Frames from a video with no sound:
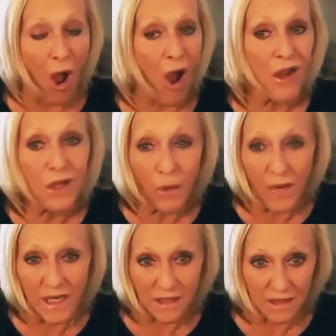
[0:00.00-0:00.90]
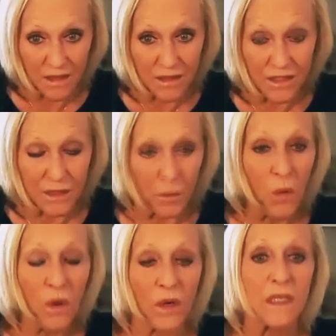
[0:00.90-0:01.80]
ongoing
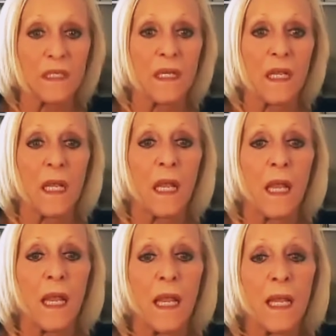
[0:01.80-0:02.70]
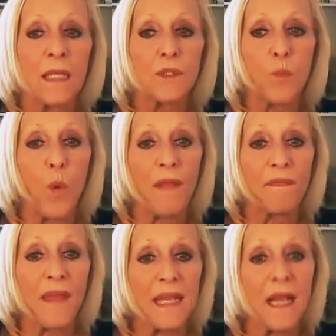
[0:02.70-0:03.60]
support is
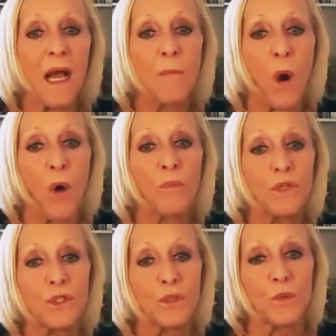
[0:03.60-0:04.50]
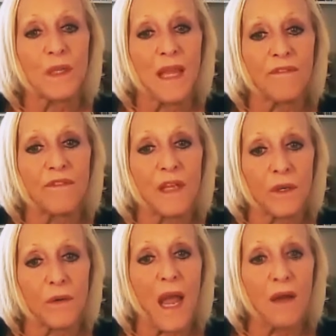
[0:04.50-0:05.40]
what they come home to when they
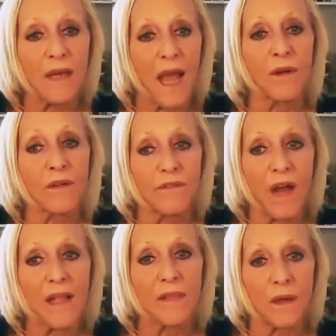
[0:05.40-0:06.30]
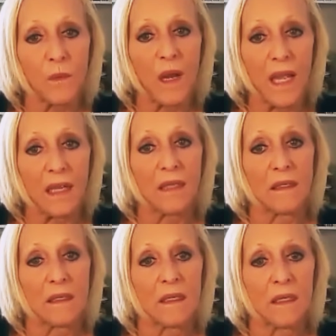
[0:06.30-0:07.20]
figure out how to find their way.
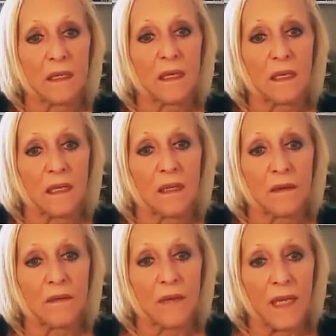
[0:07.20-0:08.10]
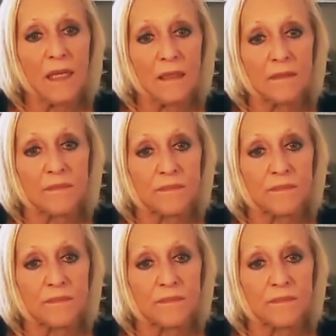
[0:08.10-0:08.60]
Right?